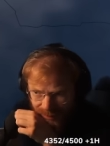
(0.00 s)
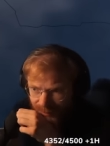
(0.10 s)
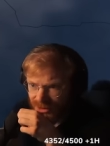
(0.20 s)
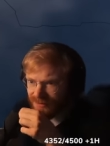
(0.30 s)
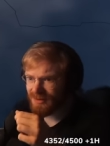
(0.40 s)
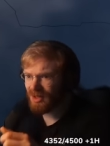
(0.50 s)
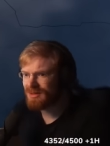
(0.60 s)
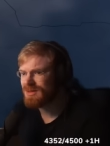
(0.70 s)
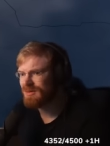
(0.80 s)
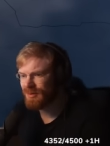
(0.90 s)
Bunch of
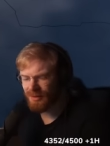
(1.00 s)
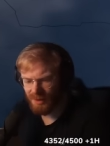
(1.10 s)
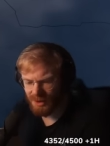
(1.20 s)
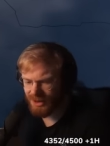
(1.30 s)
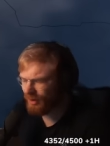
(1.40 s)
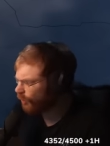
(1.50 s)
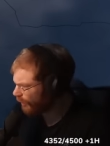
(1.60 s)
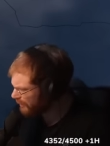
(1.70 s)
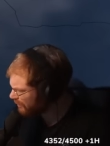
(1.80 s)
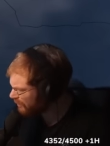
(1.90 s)
tungsten, pretty much. And
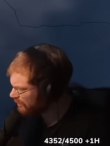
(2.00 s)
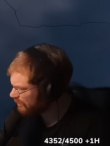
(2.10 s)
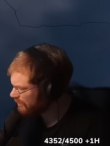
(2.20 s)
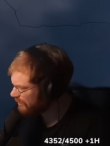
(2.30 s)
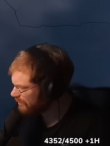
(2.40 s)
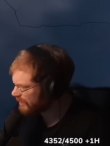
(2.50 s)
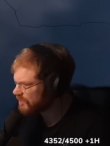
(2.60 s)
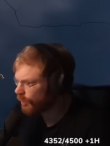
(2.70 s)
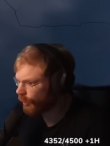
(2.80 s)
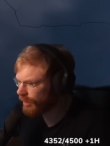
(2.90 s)
oil? There's
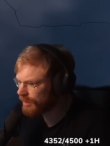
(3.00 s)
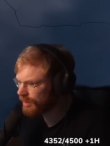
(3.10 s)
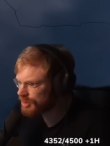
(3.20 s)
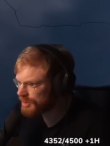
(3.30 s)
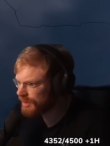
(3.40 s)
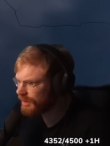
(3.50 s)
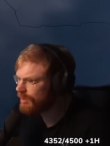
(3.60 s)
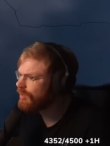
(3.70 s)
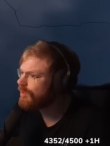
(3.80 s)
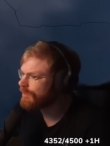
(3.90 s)
oil in Argentina?
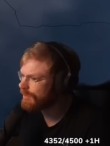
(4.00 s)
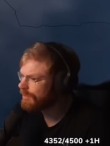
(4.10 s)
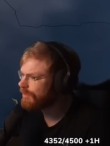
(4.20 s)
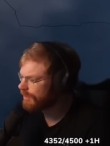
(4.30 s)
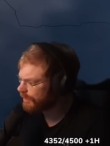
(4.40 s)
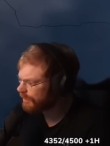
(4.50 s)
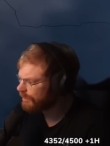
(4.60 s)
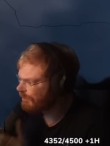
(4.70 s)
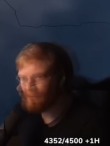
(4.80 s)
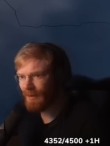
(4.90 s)
Oh. Okay.
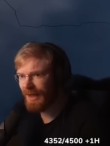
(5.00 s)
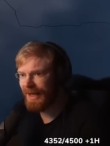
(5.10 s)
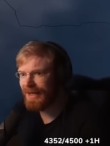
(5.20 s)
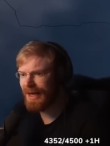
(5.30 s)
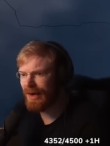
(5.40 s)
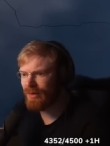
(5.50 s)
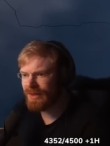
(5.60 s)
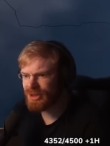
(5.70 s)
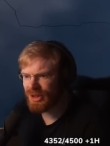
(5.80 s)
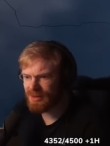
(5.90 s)
And now,
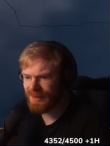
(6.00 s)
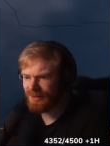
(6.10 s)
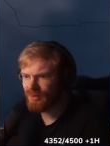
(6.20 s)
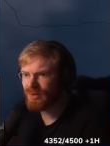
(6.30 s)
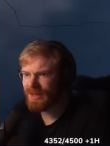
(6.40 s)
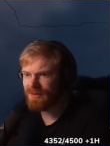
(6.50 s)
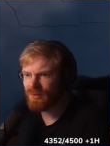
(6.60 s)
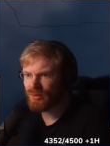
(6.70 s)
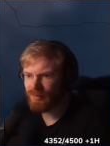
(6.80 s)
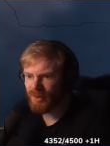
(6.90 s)
ladies and gentlemen, to get
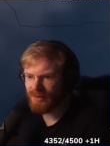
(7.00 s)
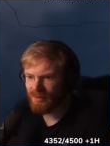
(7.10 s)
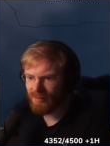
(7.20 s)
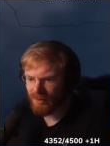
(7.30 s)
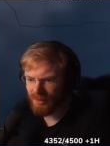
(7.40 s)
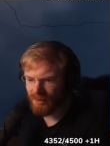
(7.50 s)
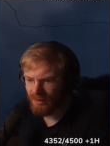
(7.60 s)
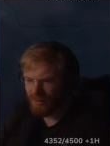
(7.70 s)
to the bread and butter,